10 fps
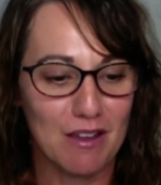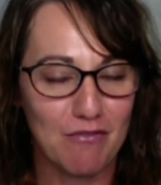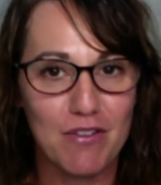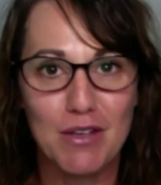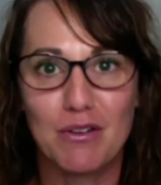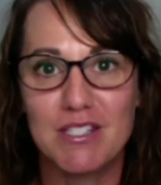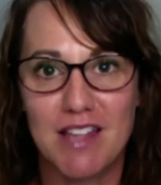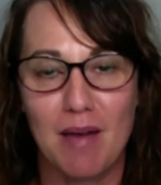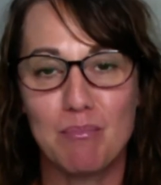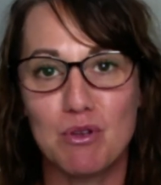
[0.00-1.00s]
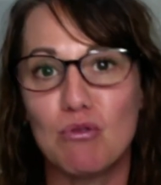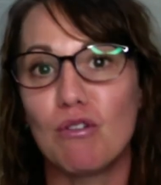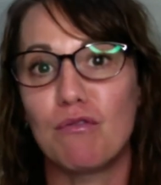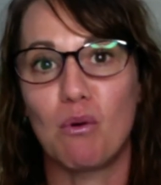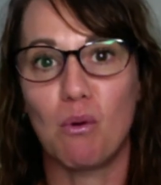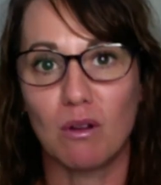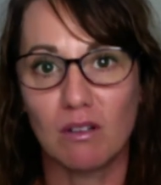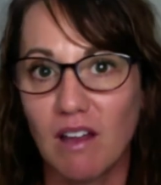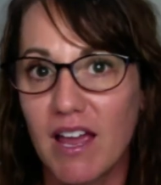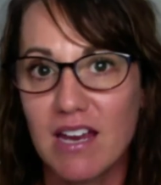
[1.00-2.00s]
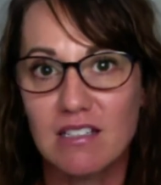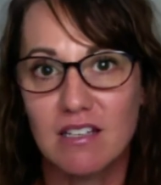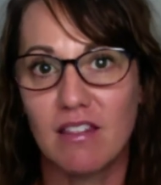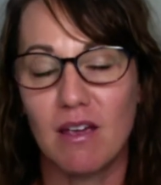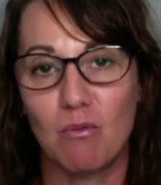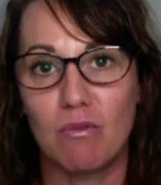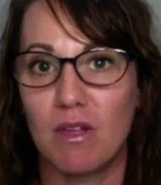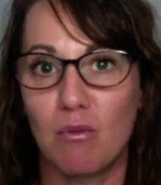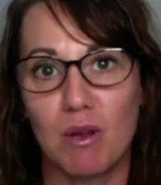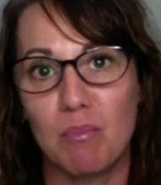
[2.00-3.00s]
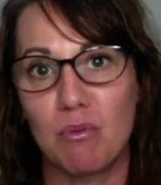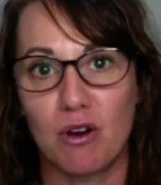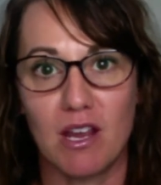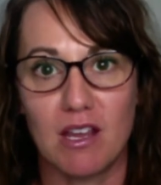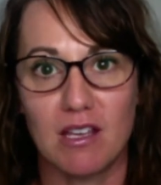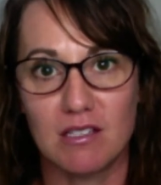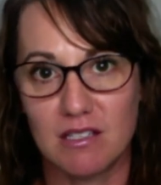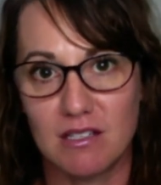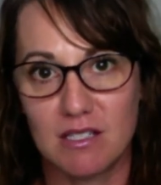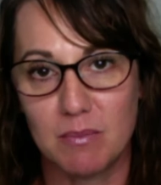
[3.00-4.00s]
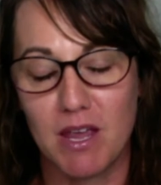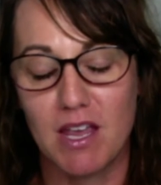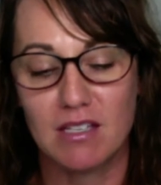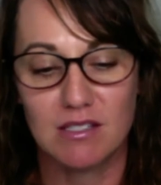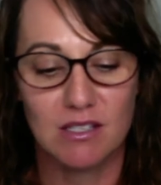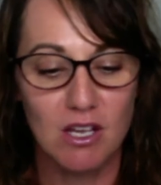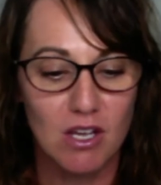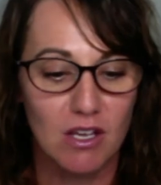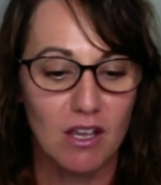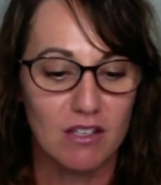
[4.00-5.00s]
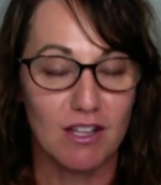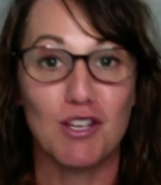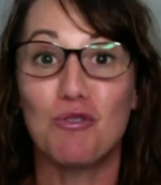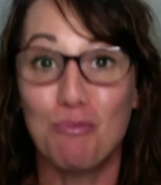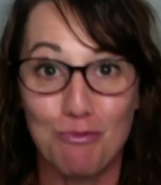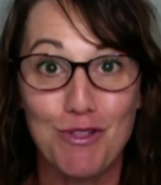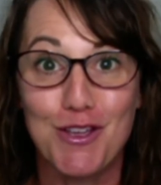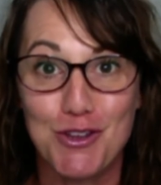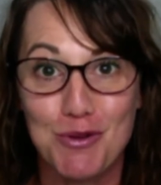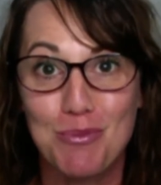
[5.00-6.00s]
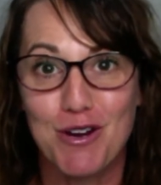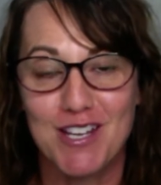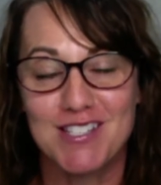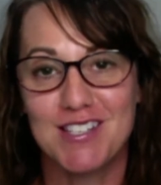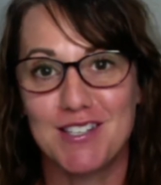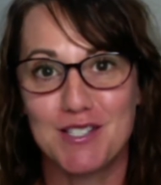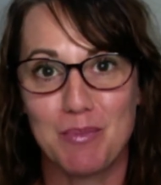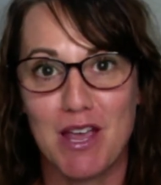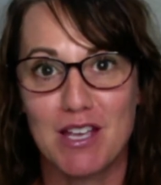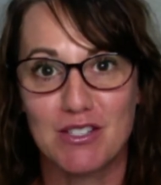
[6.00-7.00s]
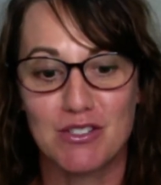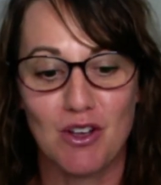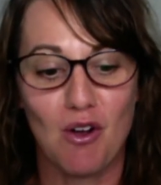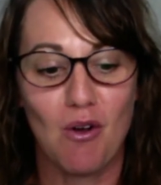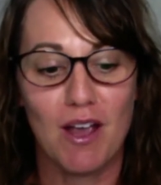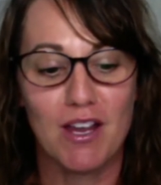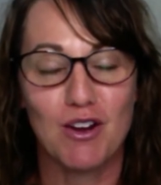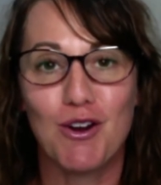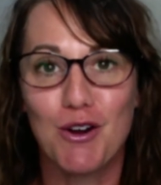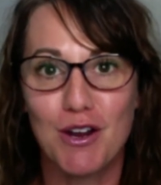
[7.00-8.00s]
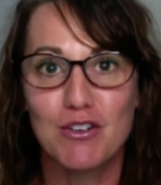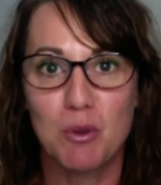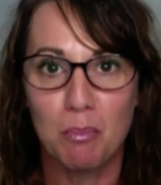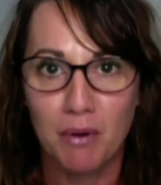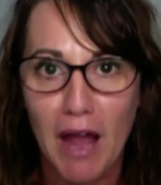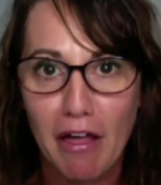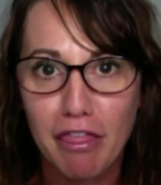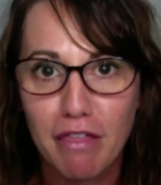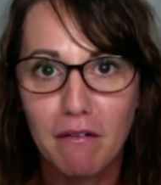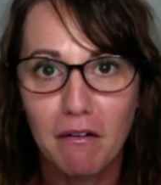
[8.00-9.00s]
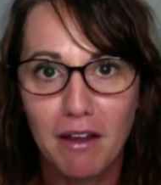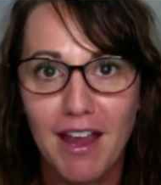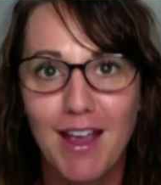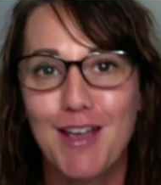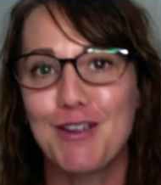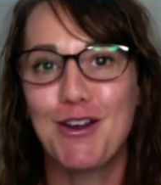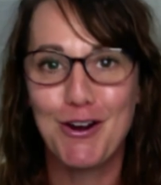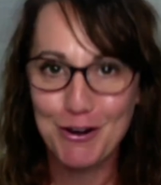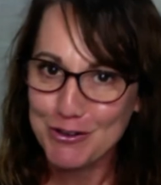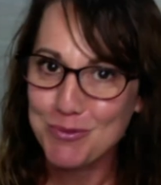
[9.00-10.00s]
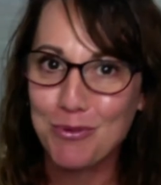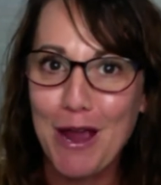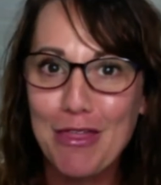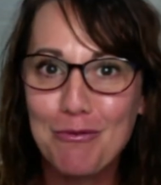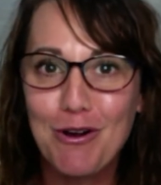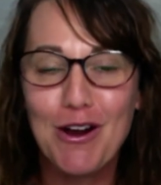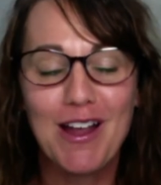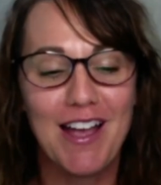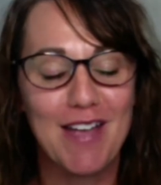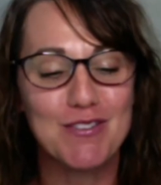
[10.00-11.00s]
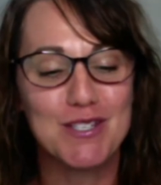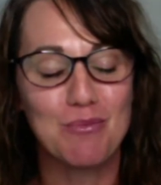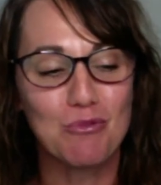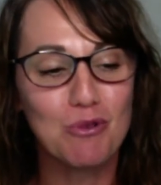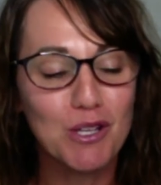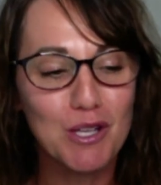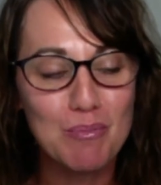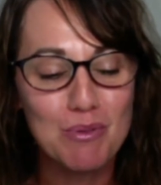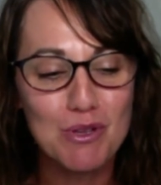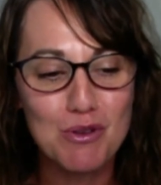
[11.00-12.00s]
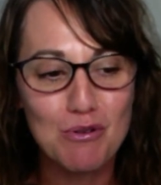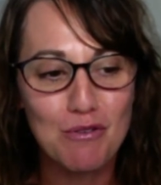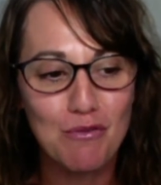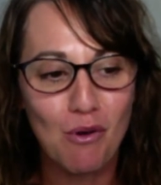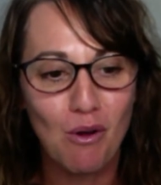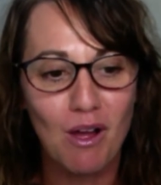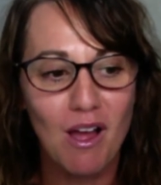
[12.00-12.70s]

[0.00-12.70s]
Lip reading: feels that beautiful light that we bring into the space, that you bring into the space. So I encourage breath. Okay, I encourage breath work. I have some really beautiful